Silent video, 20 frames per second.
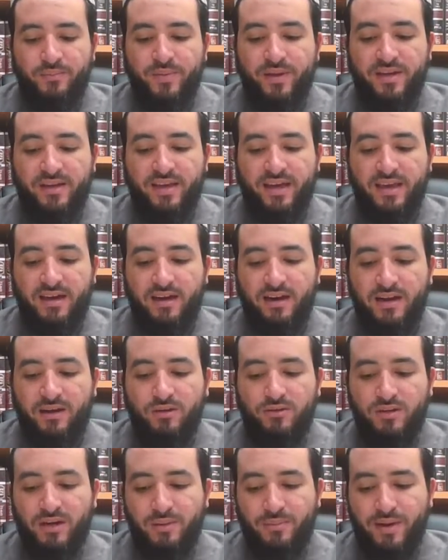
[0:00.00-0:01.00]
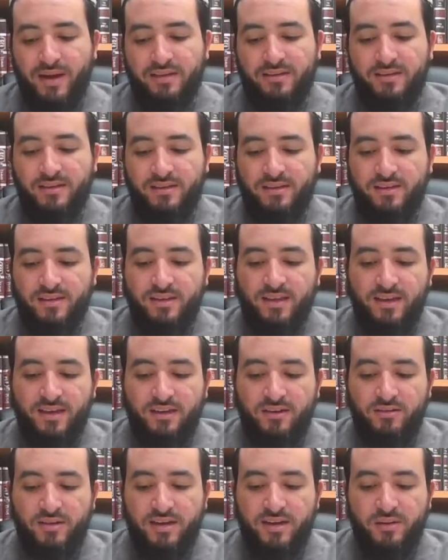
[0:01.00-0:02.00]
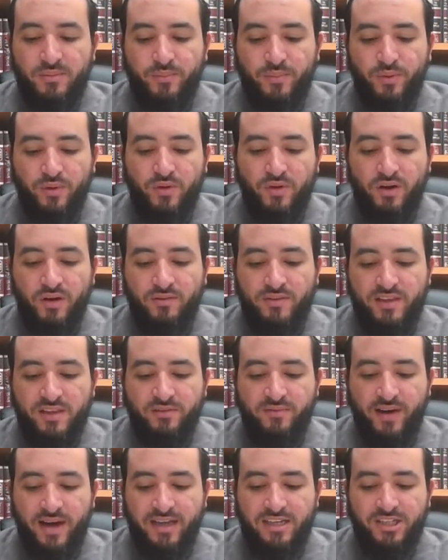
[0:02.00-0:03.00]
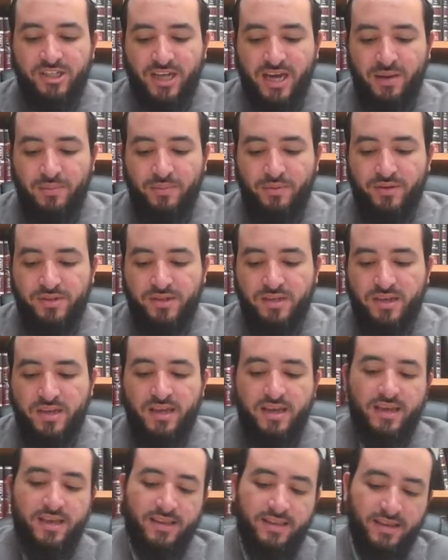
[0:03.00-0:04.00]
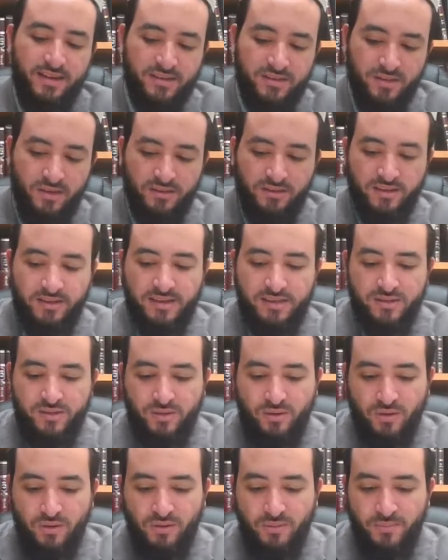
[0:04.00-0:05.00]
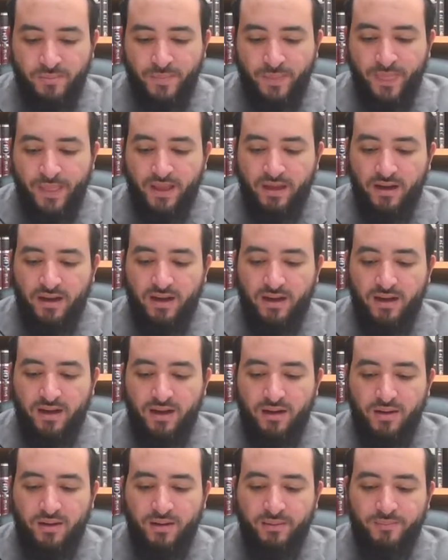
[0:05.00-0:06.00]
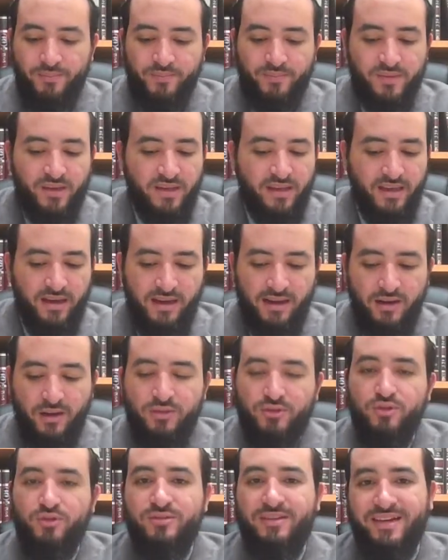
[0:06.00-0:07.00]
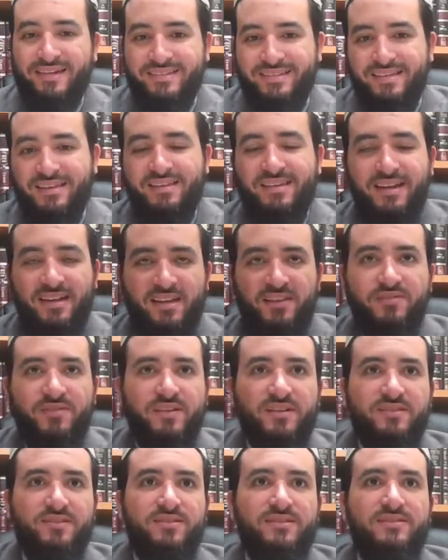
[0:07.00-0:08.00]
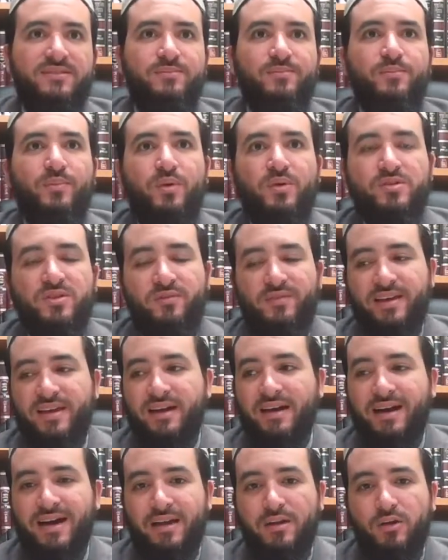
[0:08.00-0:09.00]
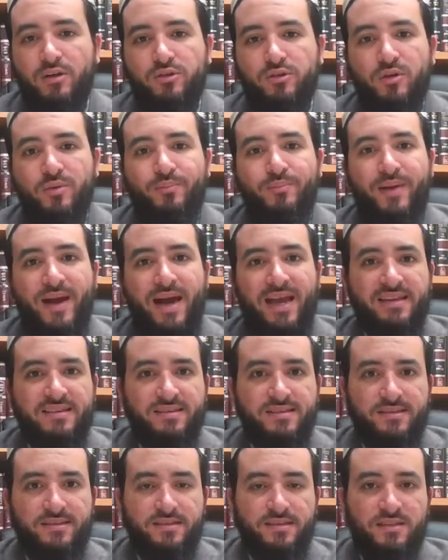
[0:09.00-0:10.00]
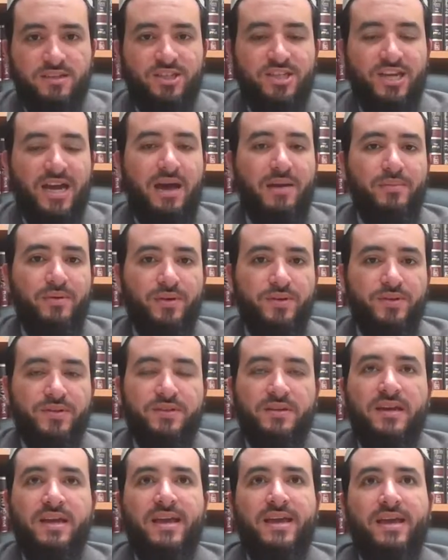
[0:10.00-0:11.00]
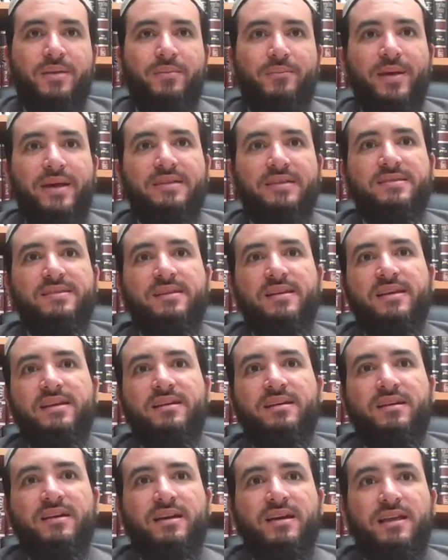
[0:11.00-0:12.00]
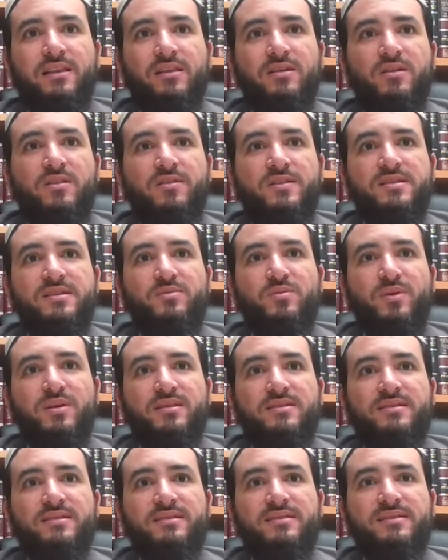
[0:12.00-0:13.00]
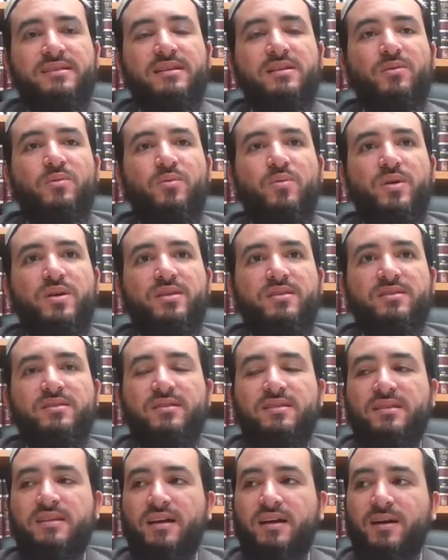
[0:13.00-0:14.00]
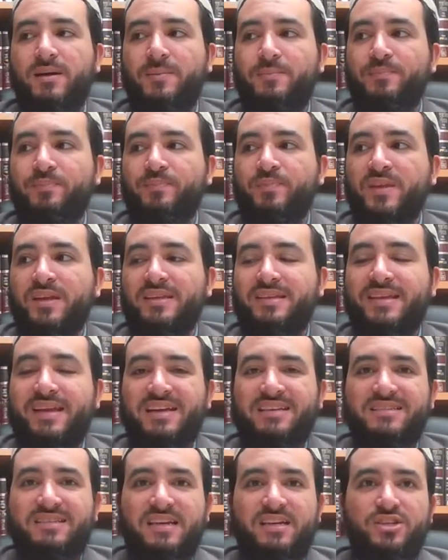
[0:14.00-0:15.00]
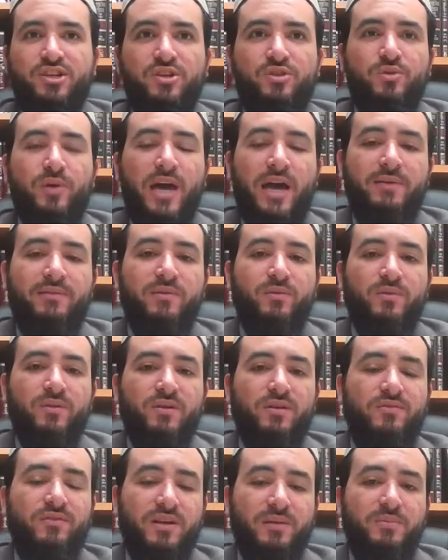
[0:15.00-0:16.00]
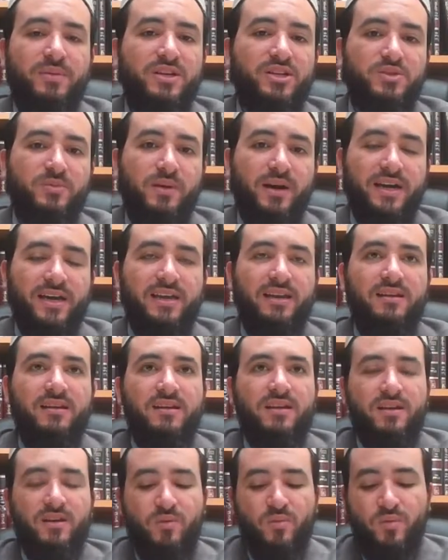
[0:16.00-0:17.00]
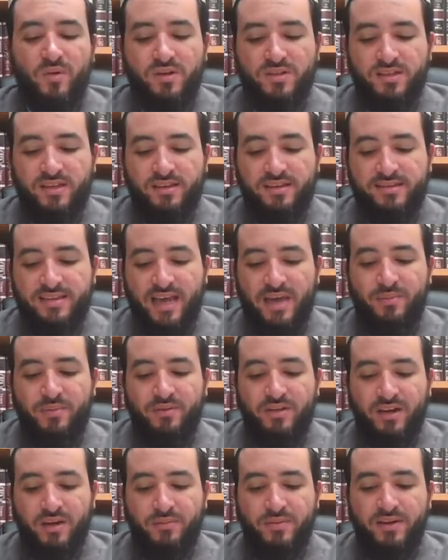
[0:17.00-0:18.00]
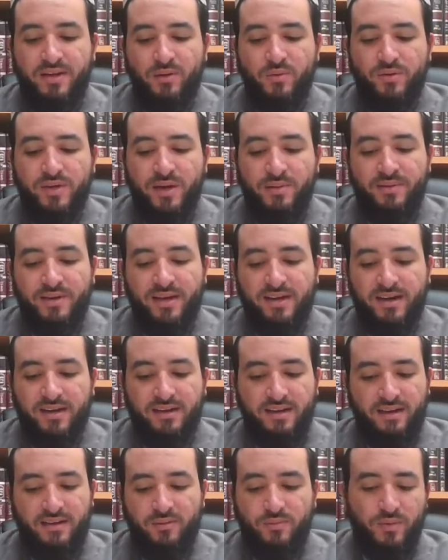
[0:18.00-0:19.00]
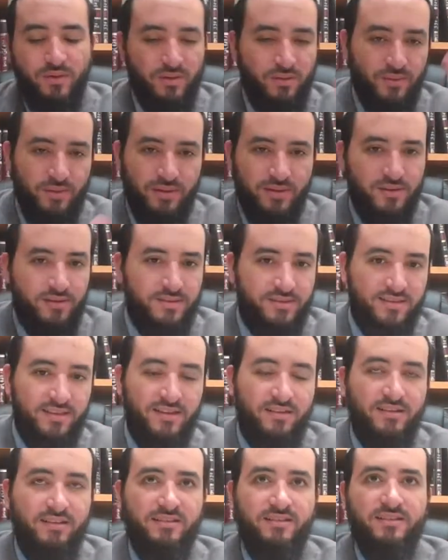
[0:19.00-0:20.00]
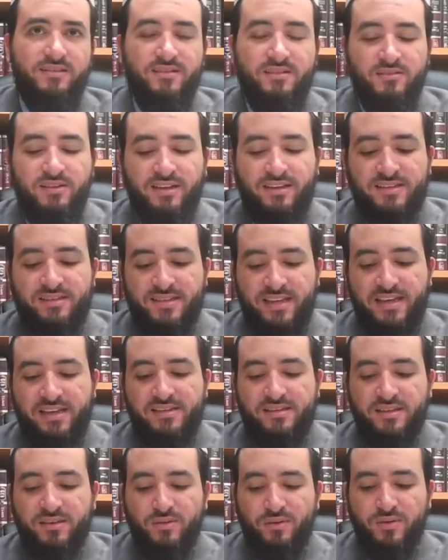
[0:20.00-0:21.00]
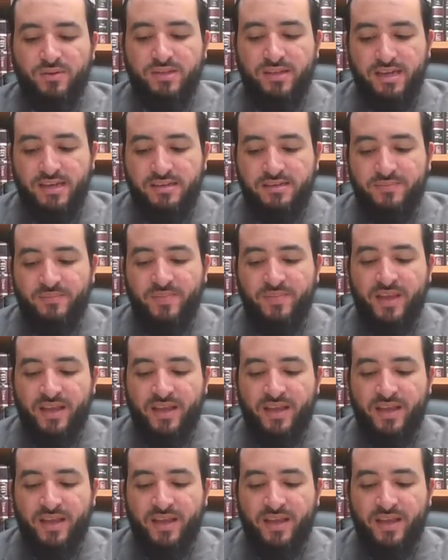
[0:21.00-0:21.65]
Pirkei Chalot Rabati, the greater book of the divine chambers. There is something else called Echalot Sudarti. There are different books of Echalot or palaces, chambers. Basically, a lot of these ones deal with the ascension to heaven of Rabbi Ishmael, was a disciple of Rabbi Nehunya ben Akana, one of the greatest sages in those days.